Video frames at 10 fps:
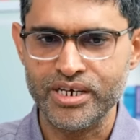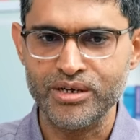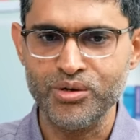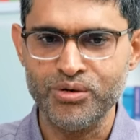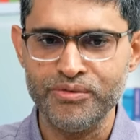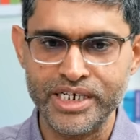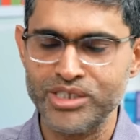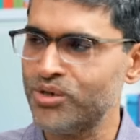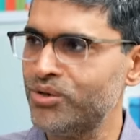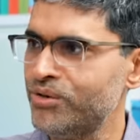I go very
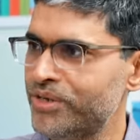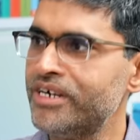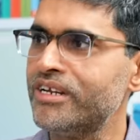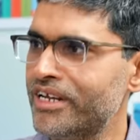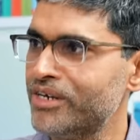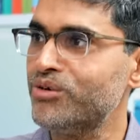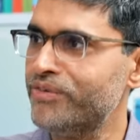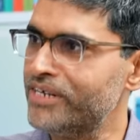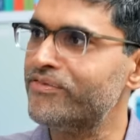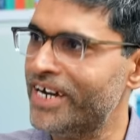slow until I go
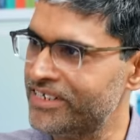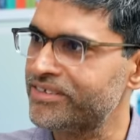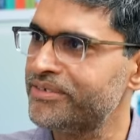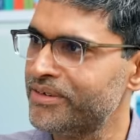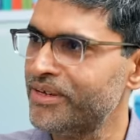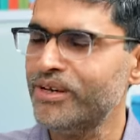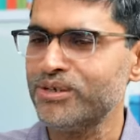very fast. Right.